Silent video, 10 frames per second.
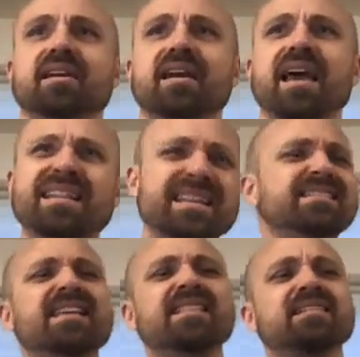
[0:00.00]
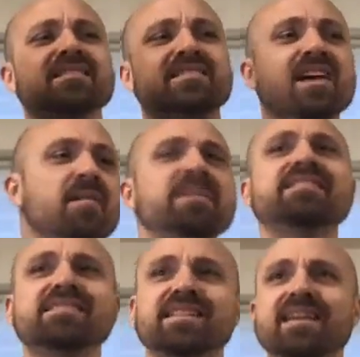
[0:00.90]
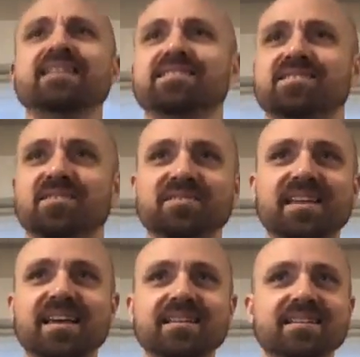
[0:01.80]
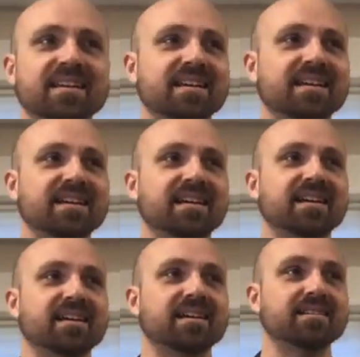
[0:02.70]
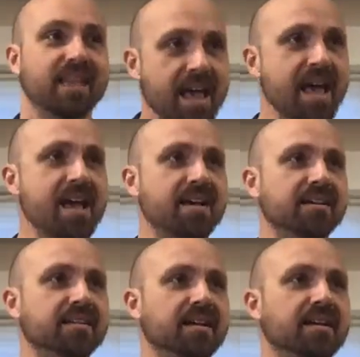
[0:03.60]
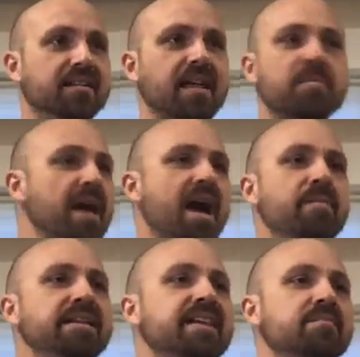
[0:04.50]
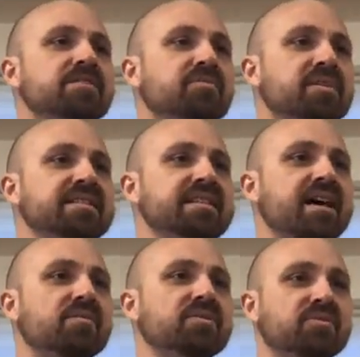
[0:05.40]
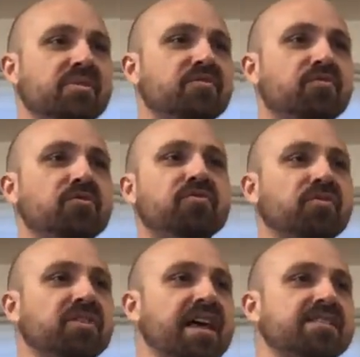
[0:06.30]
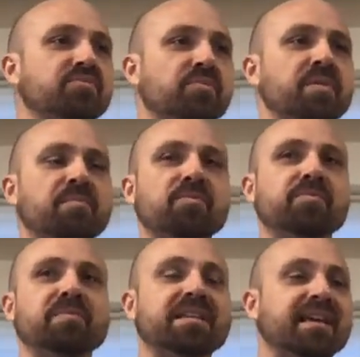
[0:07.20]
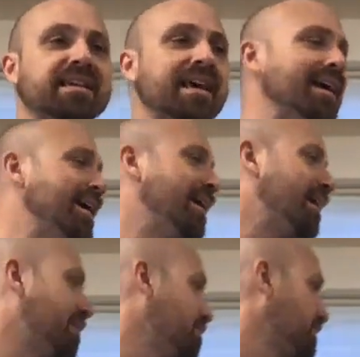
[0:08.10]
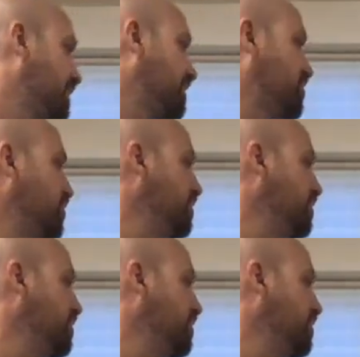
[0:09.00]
And they say the dumbest things, don't they? Yeah. I mean, how many times in retail when you were at Food for Less where people would be like, the tuna